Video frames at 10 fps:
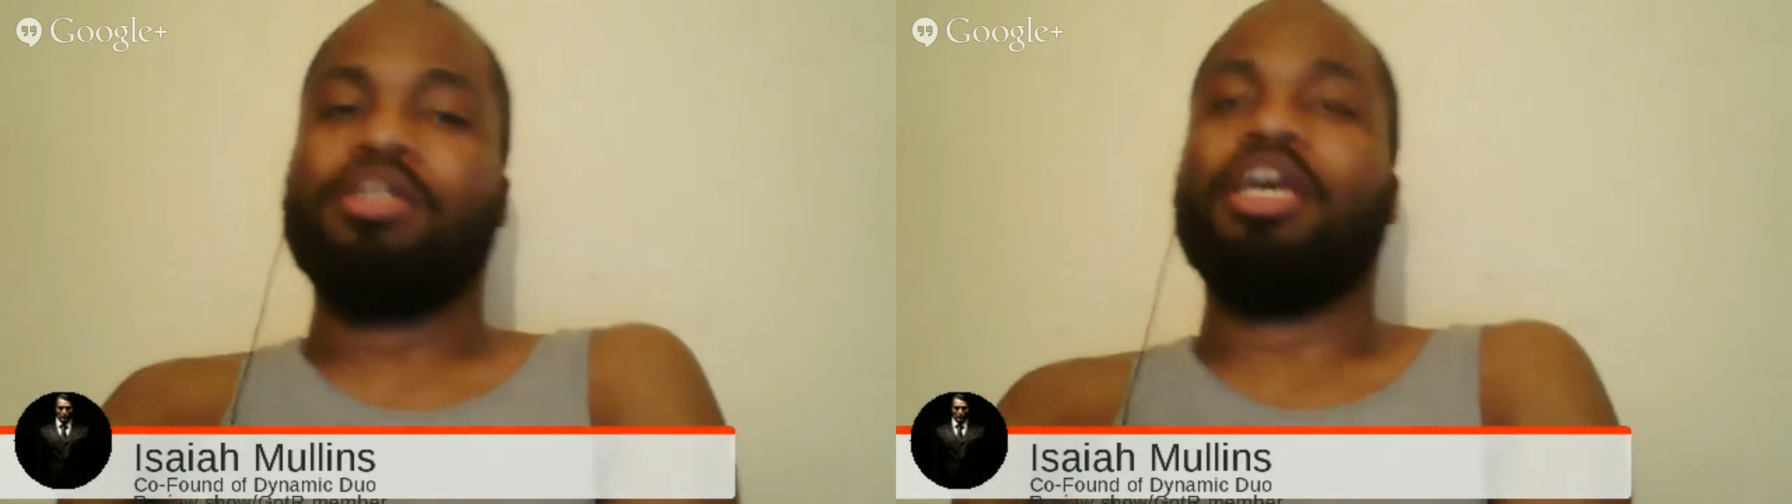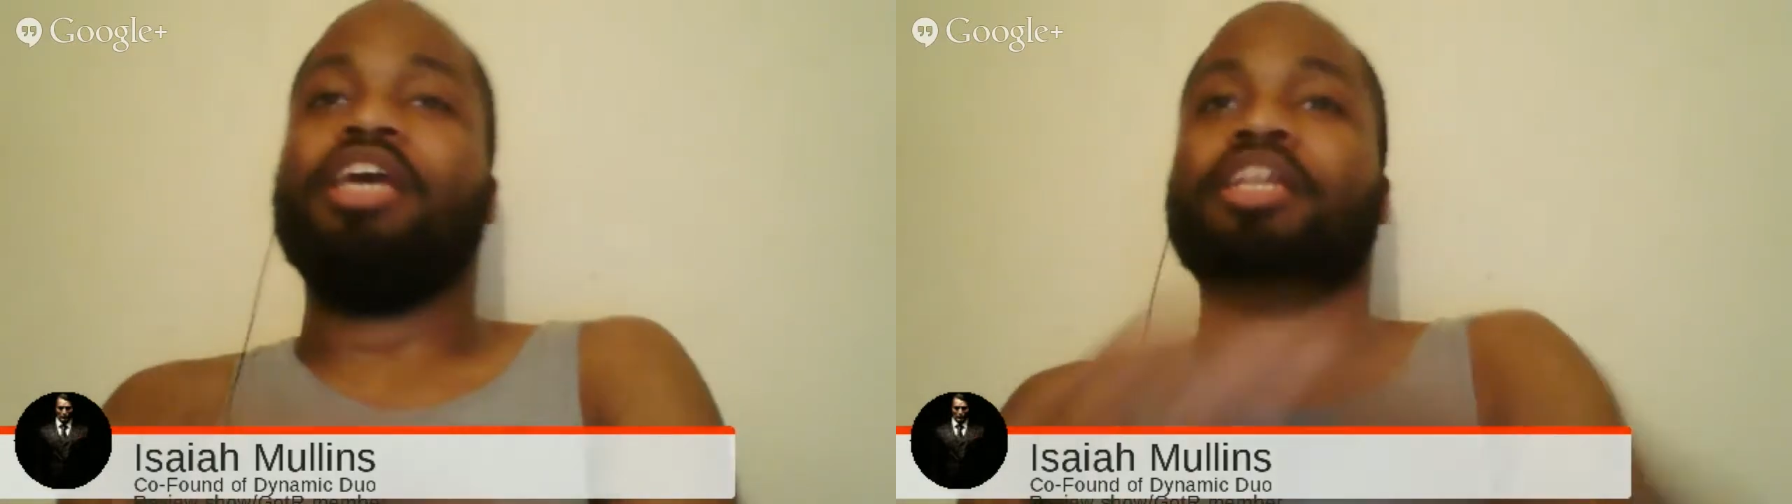
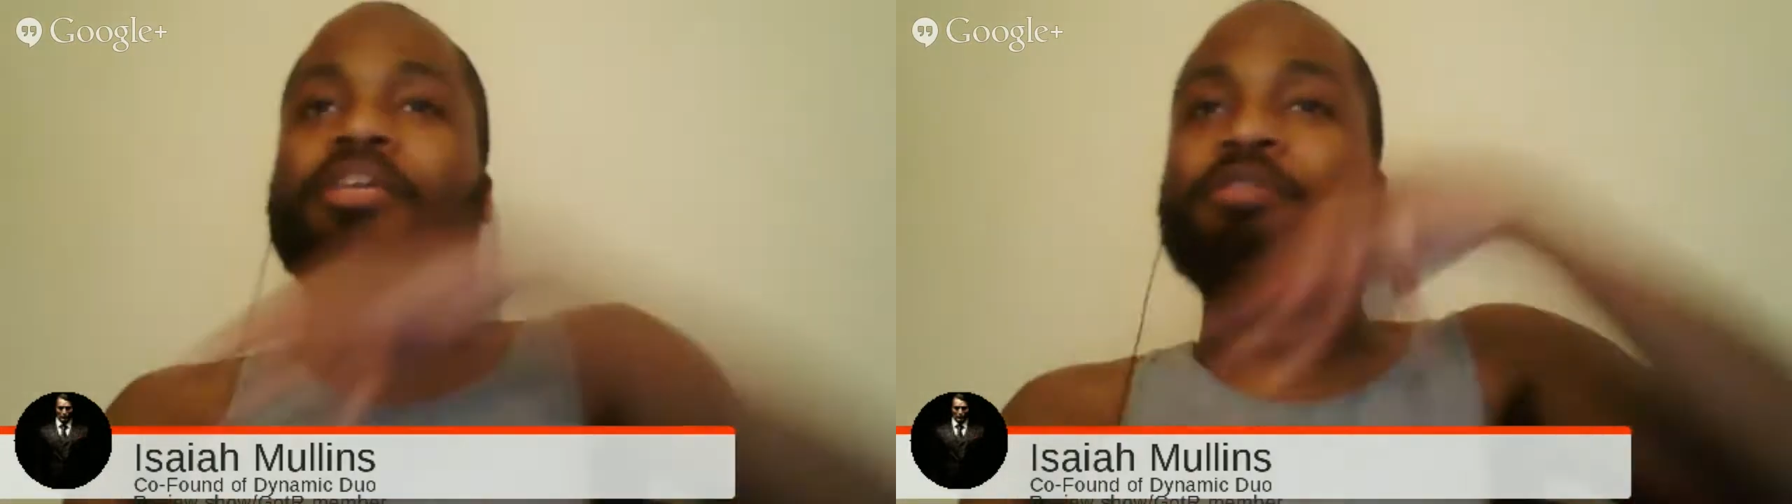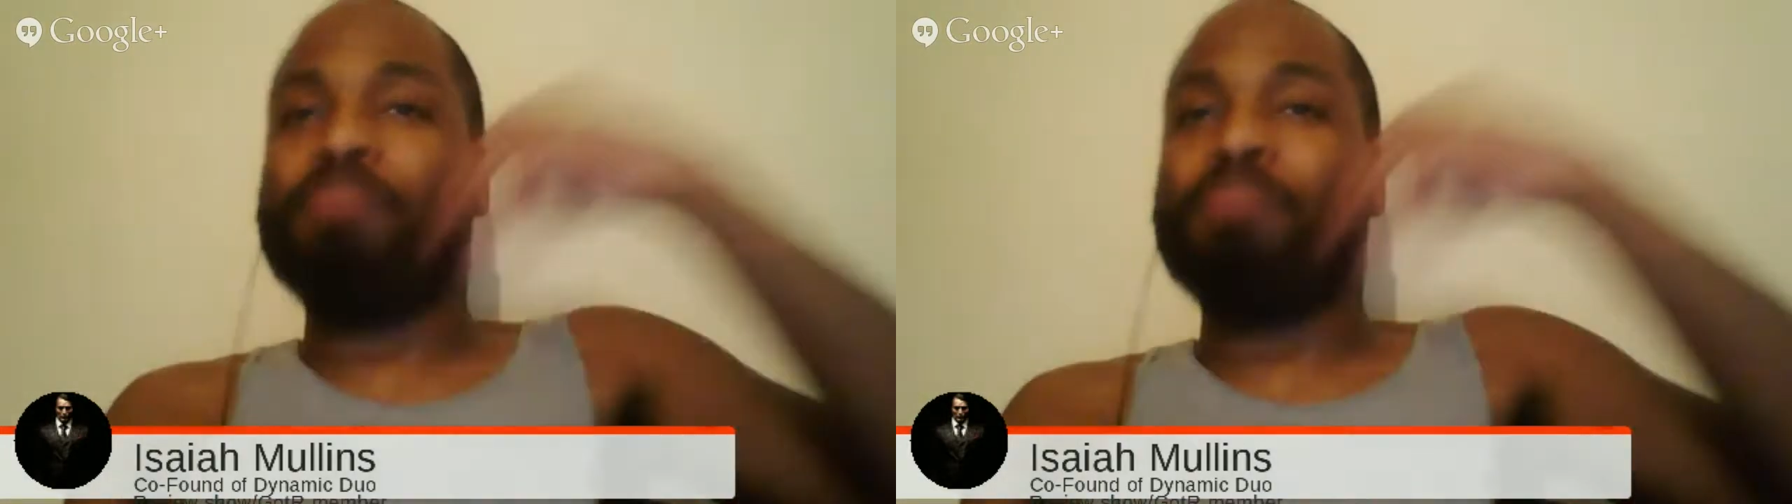And
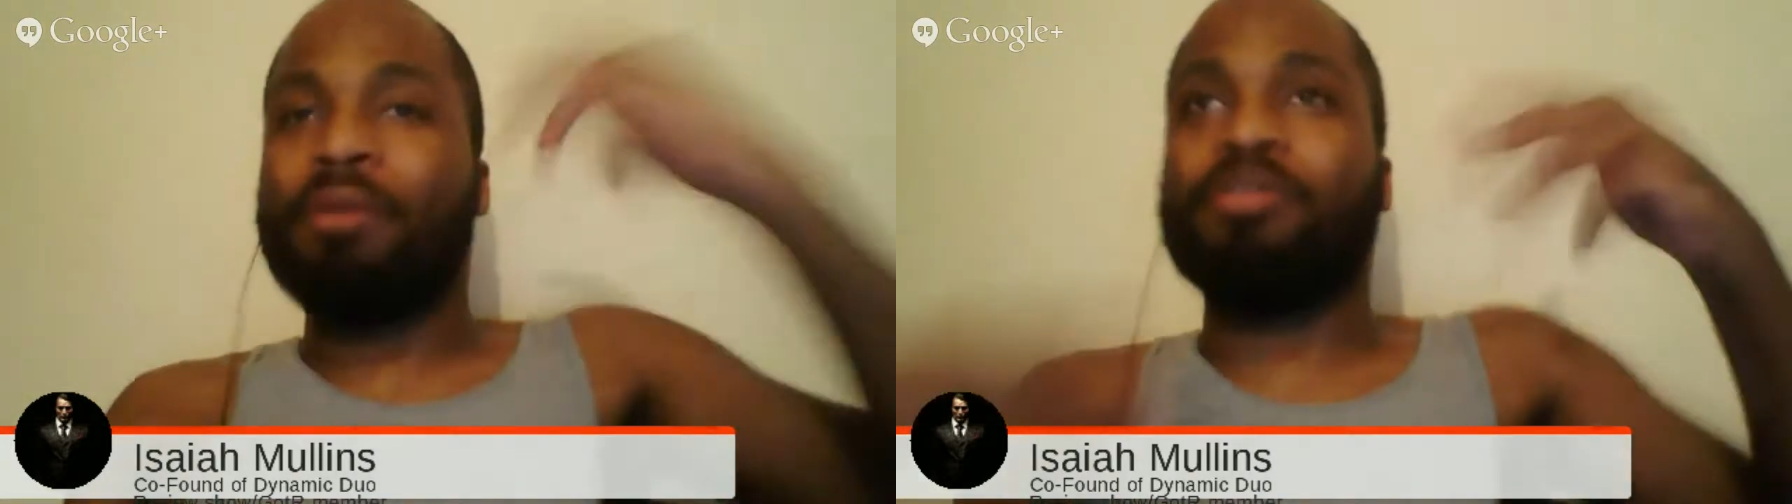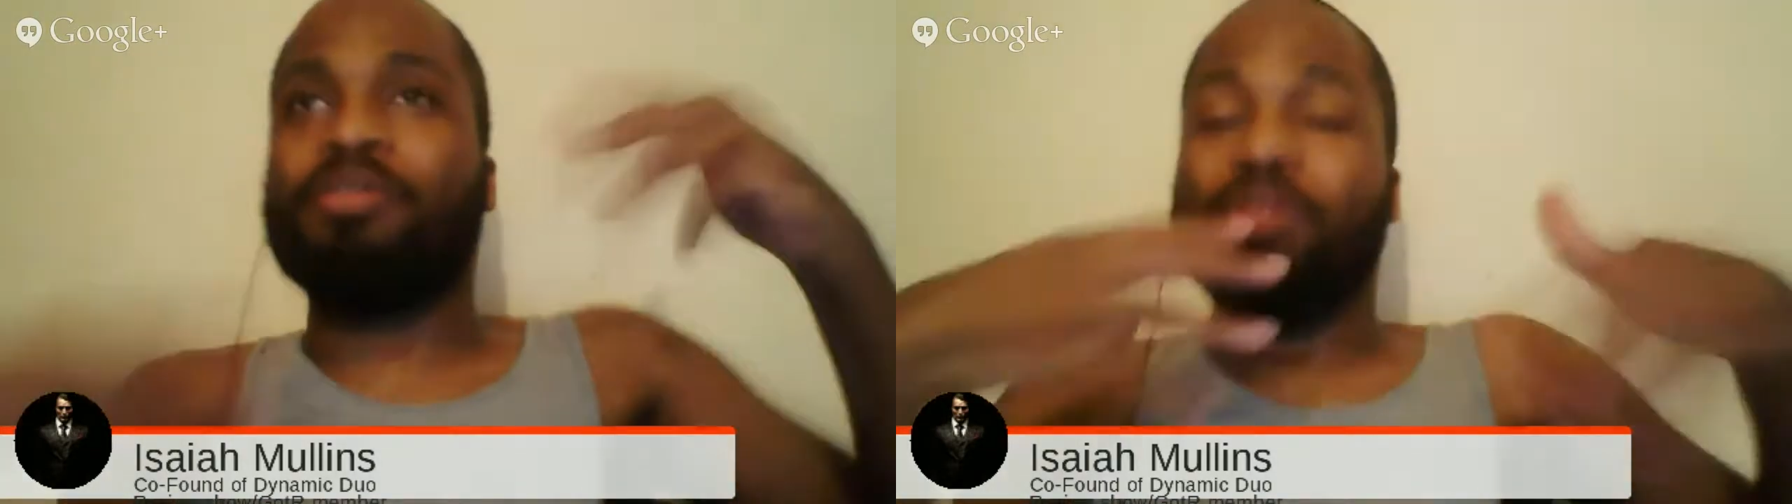he was pretty
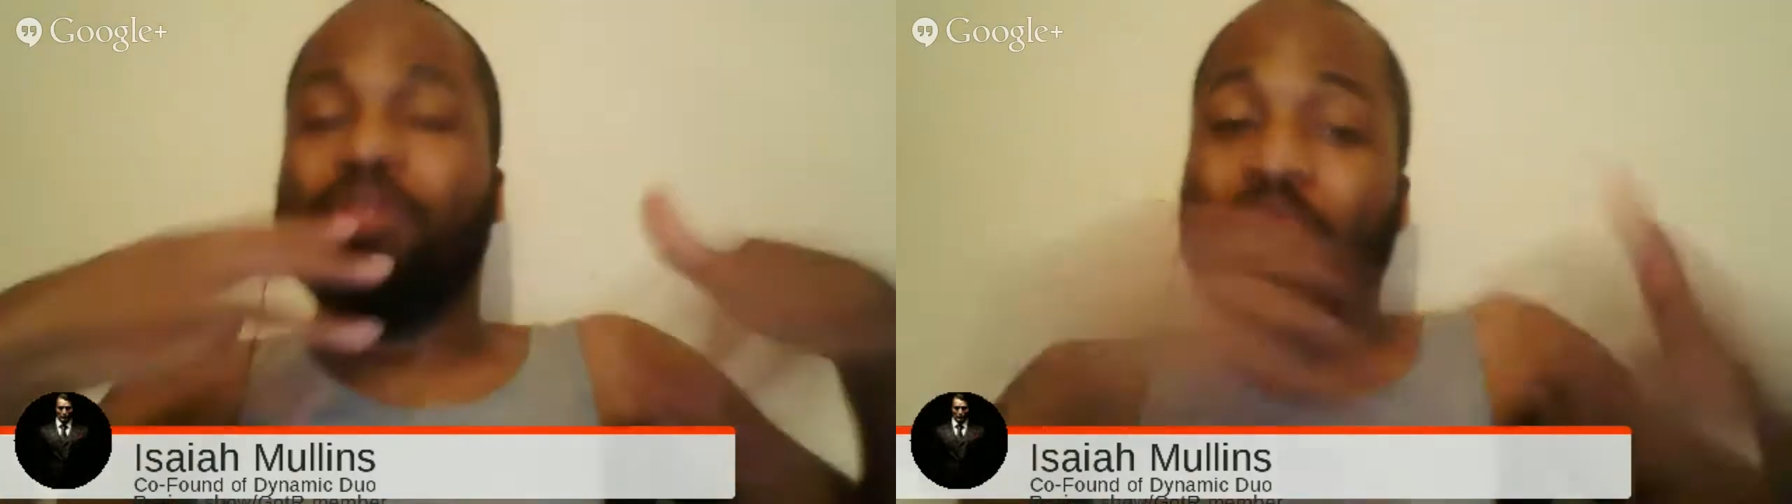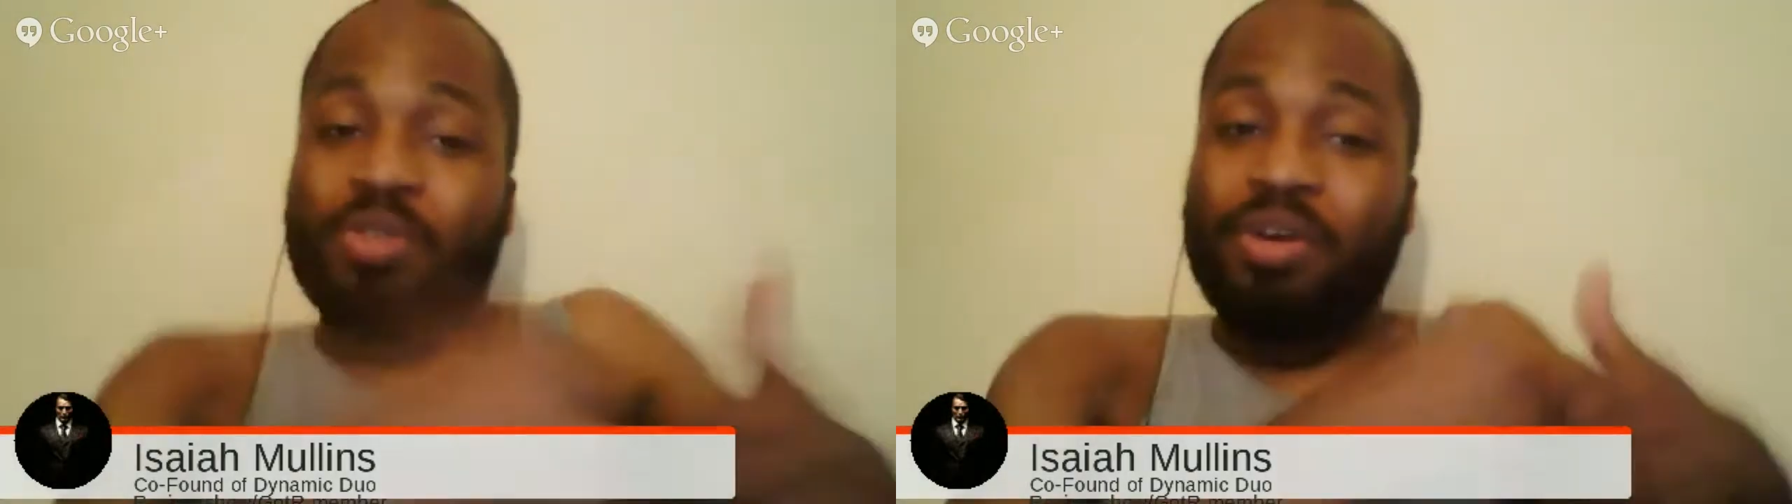much he
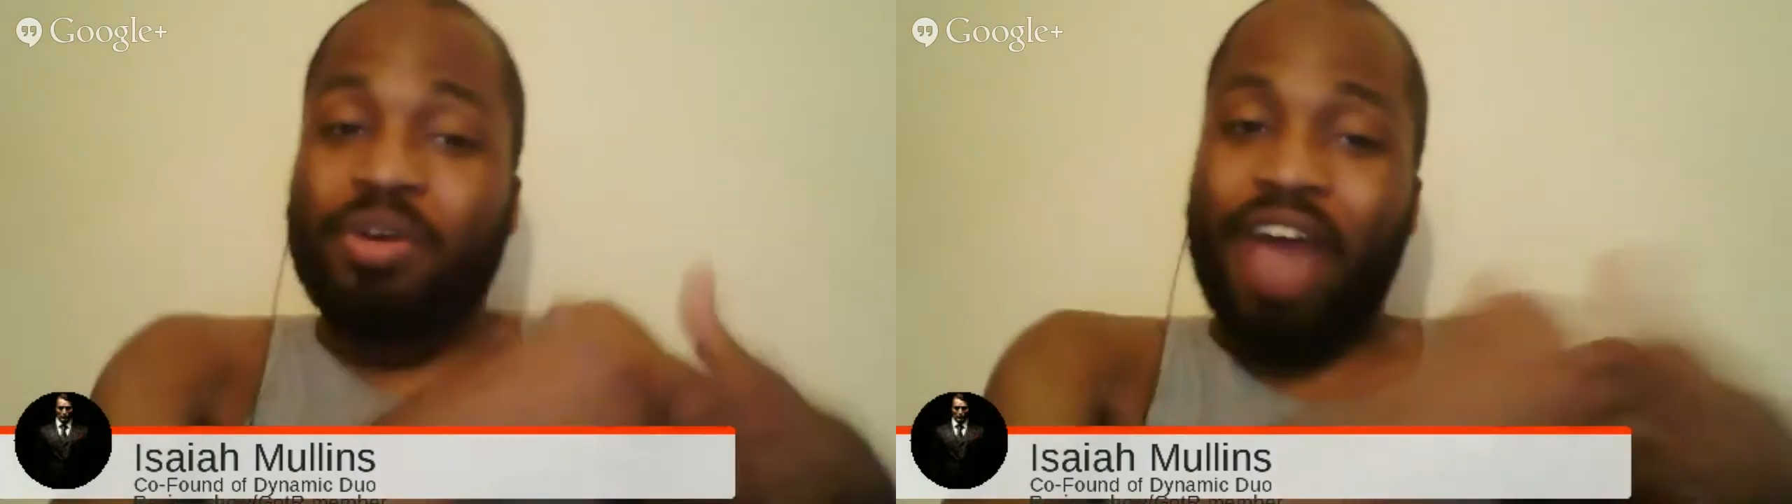was a real